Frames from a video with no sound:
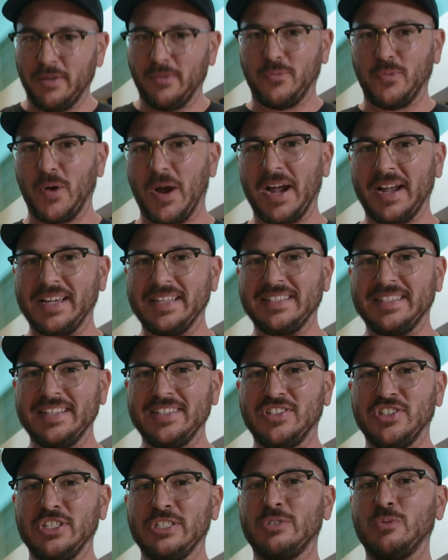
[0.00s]
of rockets
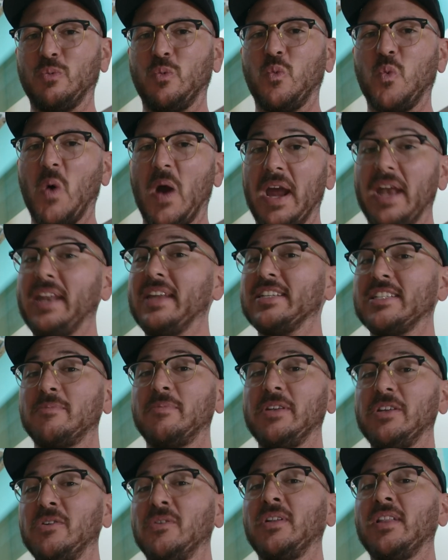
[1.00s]
is just waiting to
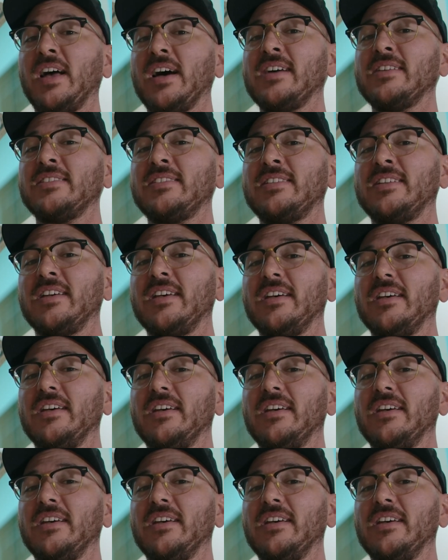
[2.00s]
be utilized,